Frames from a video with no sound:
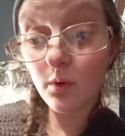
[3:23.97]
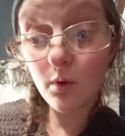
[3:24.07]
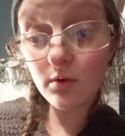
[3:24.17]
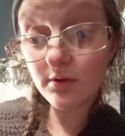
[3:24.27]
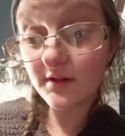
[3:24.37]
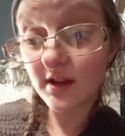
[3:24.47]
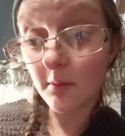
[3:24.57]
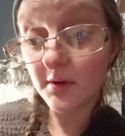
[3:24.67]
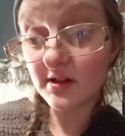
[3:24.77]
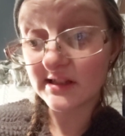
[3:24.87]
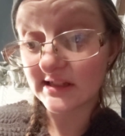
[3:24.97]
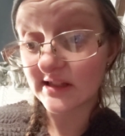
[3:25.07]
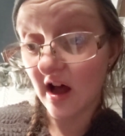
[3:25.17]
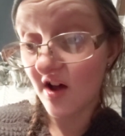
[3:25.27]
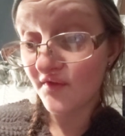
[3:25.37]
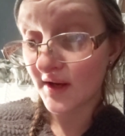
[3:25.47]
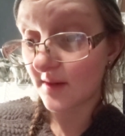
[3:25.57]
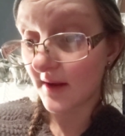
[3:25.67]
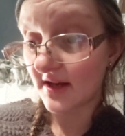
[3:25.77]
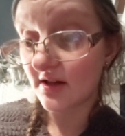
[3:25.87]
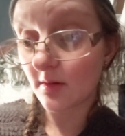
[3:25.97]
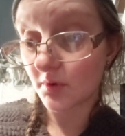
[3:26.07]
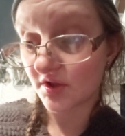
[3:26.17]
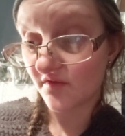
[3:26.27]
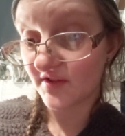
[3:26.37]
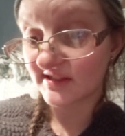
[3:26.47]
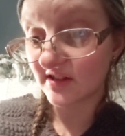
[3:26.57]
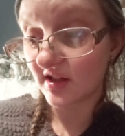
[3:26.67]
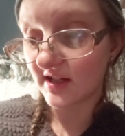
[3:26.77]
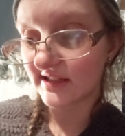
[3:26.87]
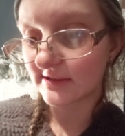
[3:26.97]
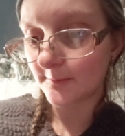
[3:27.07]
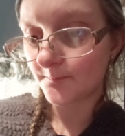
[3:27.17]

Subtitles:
or the abuses of independent abortion facilities.